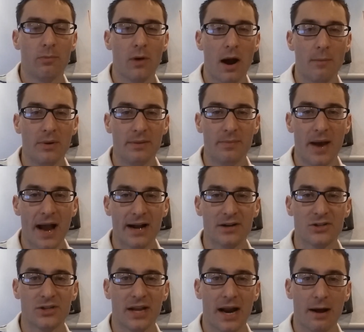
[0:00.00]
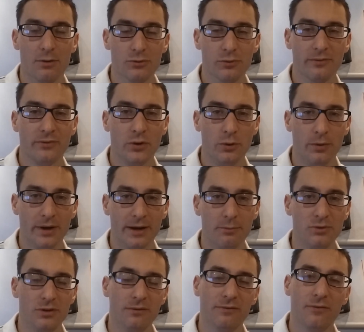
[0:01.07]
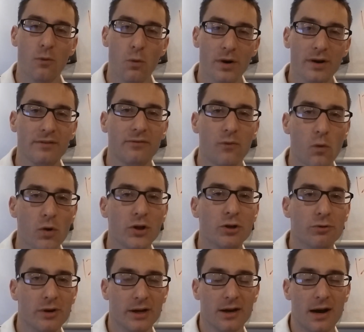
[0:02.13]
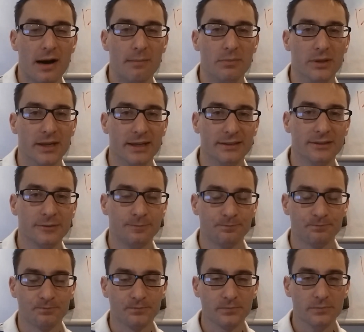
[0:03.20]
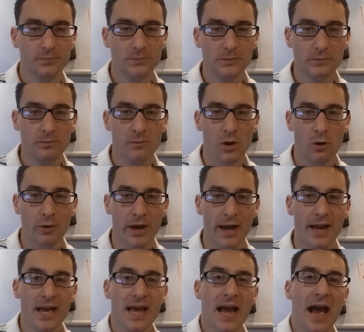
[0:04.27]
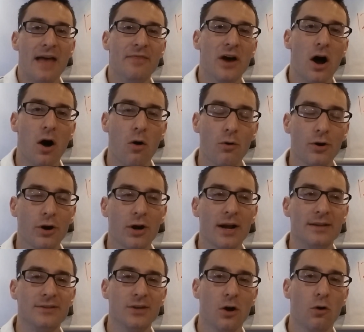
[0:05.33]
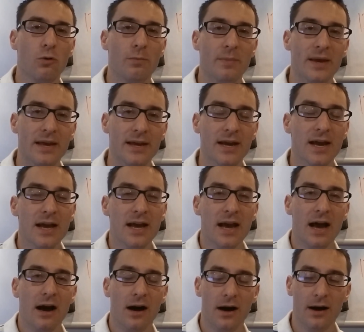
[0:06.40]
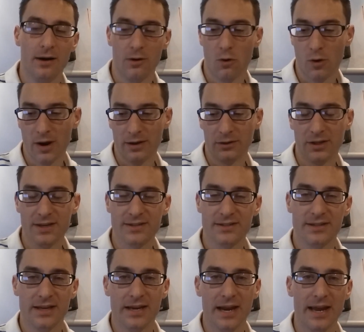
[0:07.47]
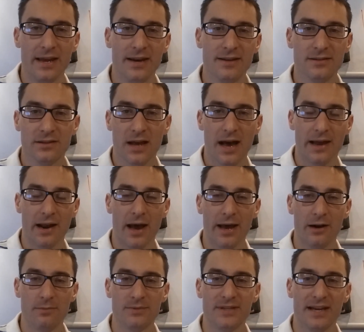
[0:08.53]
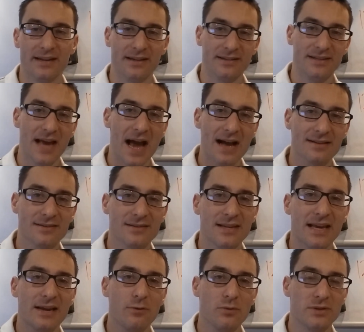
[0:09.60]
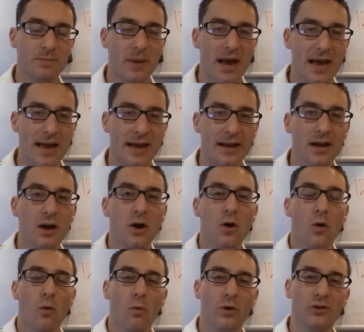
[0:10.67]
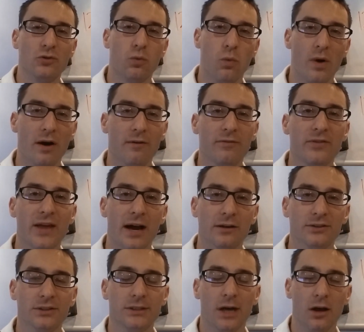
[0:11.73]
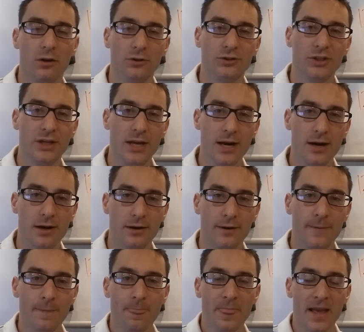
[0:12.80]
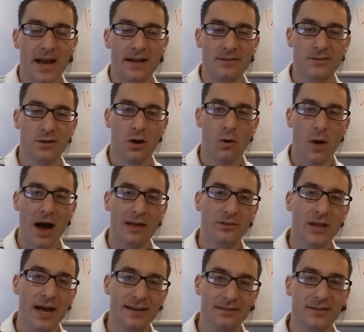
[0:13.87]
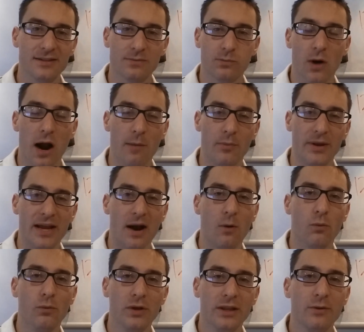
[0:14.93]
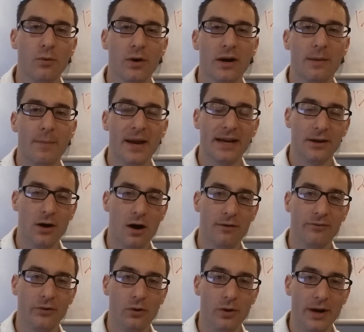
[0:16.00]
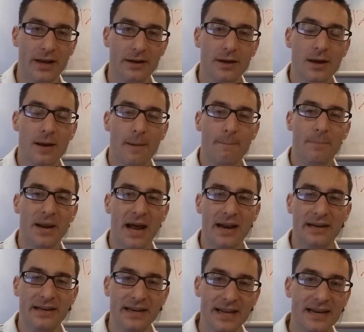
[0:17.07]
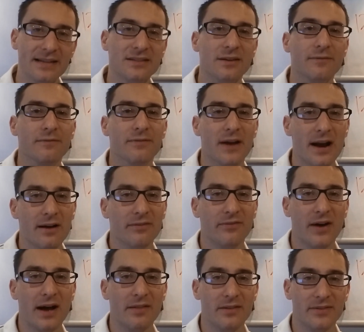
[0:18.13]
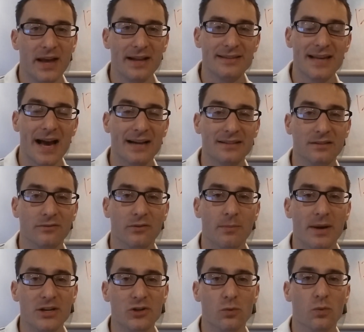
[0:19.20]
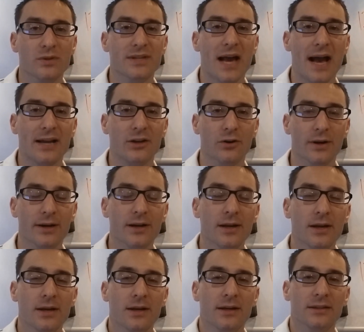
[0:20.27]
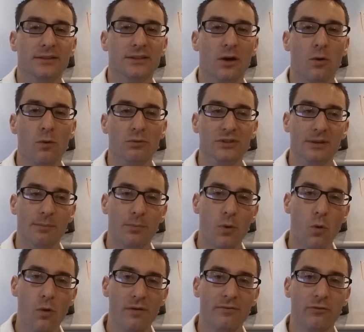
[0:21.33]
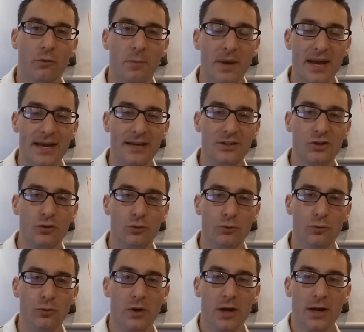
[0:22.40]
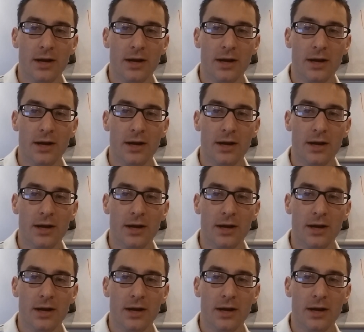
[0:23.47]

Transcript: a property package that I was reviewing, it was a 44 unit complex, okay, and the owner had told me or had listed in his line items that the taxes he was paying were $12,000 a year. And so I liked this property. I really wanted to make an offer on it, but I needed to verify that that tax information was accurate. So it was important for me to